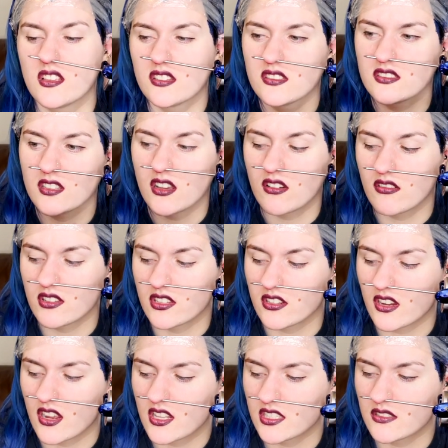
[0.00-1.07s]
So
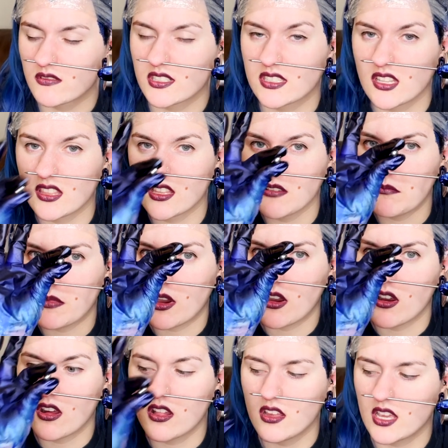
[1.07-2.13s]
you're untwisting the
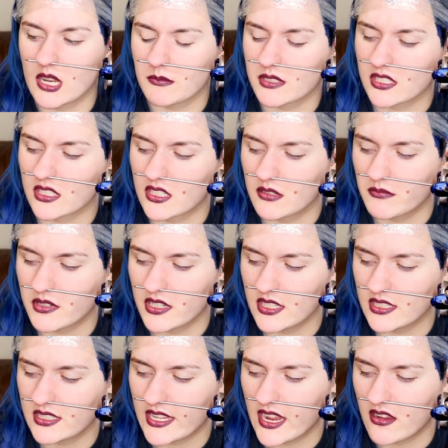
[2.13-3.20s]
ball and I'm just gonna put
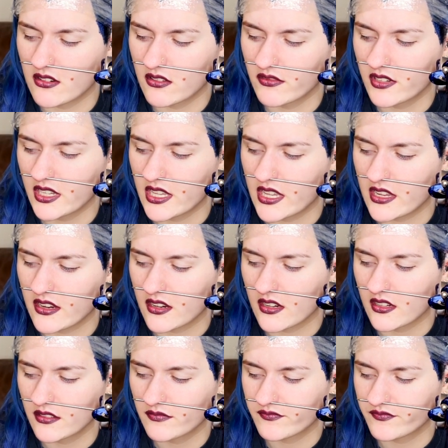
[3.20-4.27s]
it down over here.